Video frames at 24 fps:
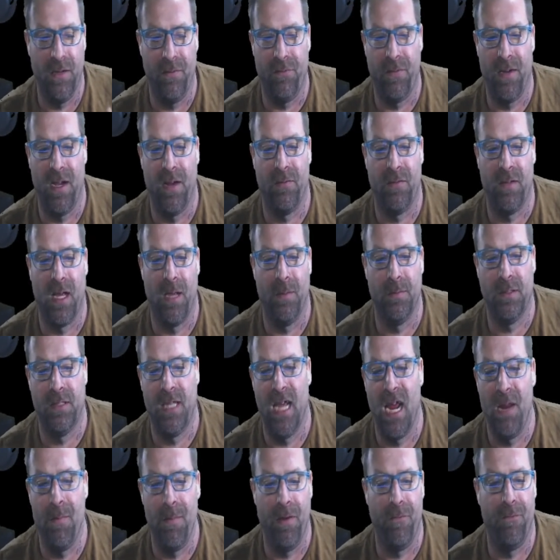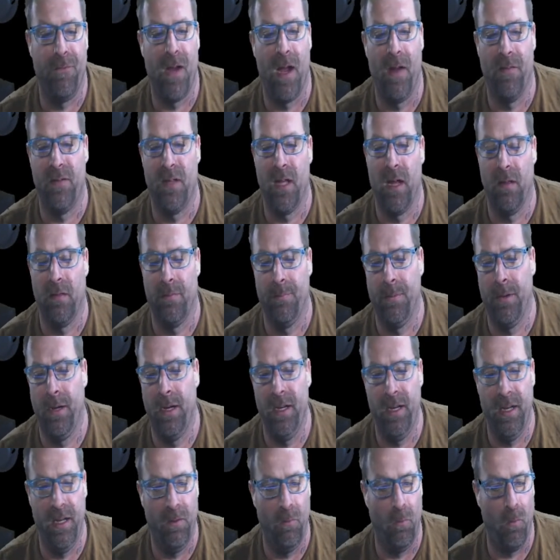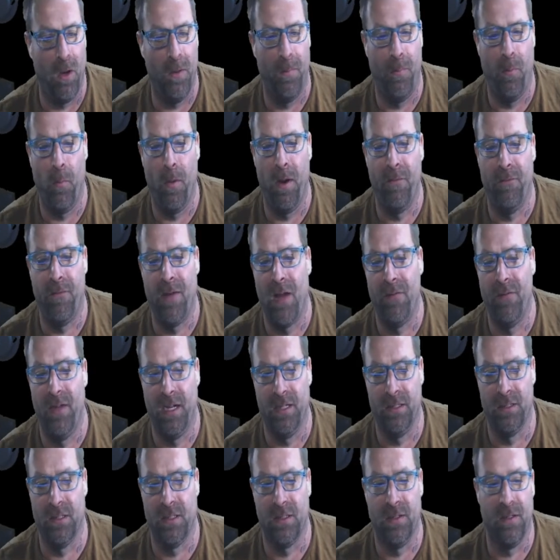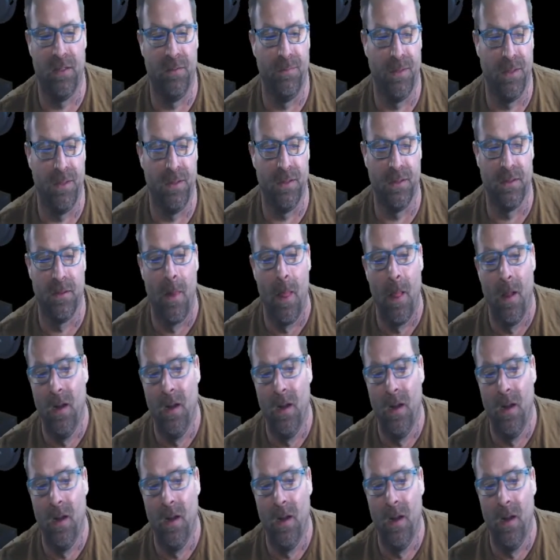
5 times taming, 5 times breeding, 1.5 hexagon bonus.